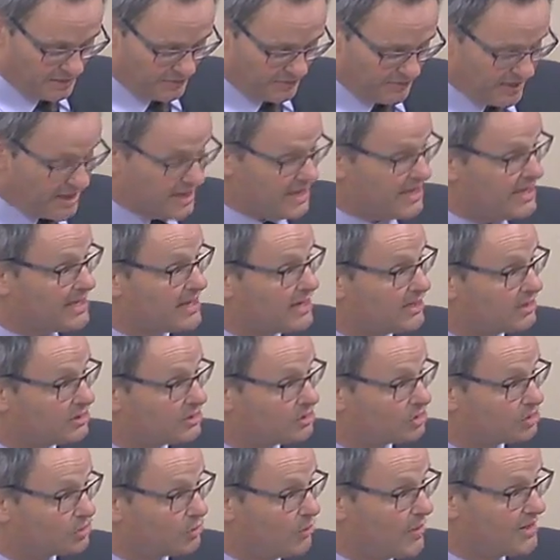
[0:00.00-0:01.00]
the
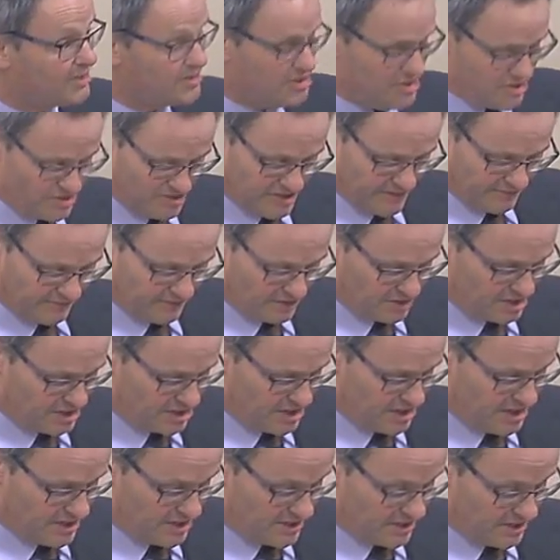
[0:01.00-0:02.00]

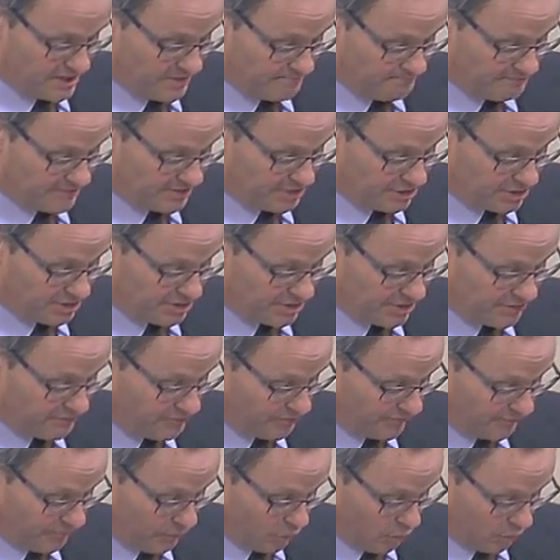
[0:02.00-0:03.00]
2017 apprenticeship
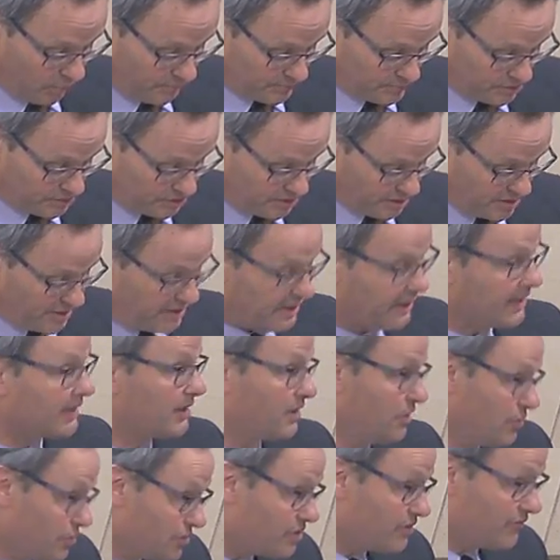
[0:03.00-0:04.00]
reforms,
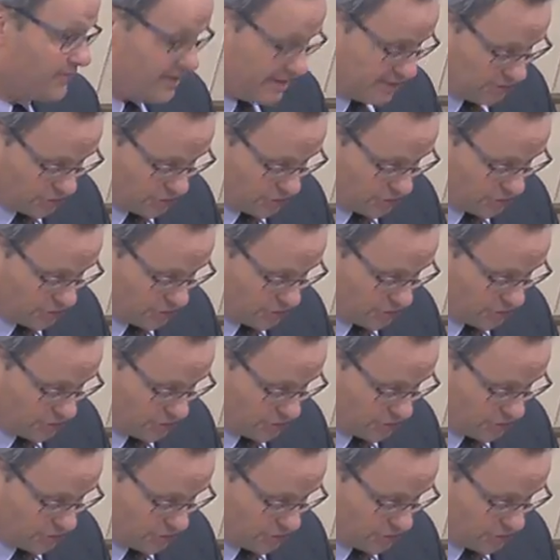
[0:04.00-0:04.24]
including the